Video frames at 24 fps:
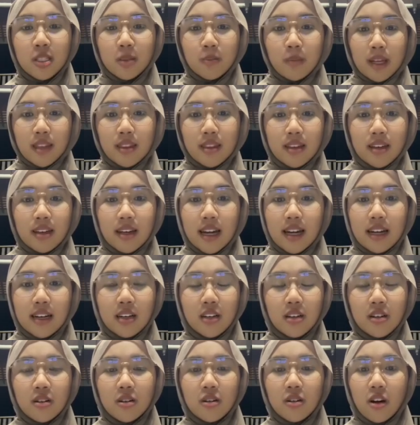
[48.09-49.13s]
matter
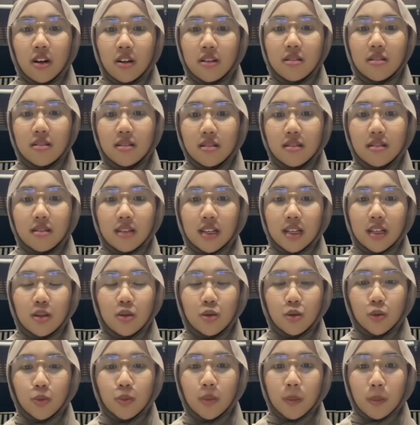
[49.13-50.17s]
and not thing
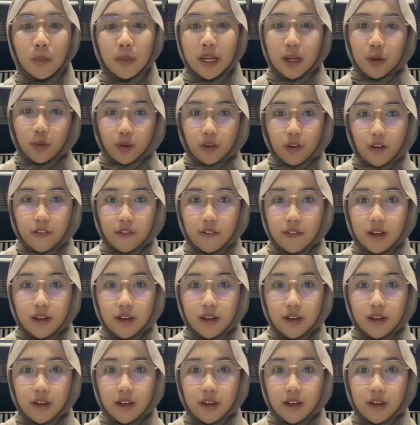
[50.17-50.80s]
to be played with.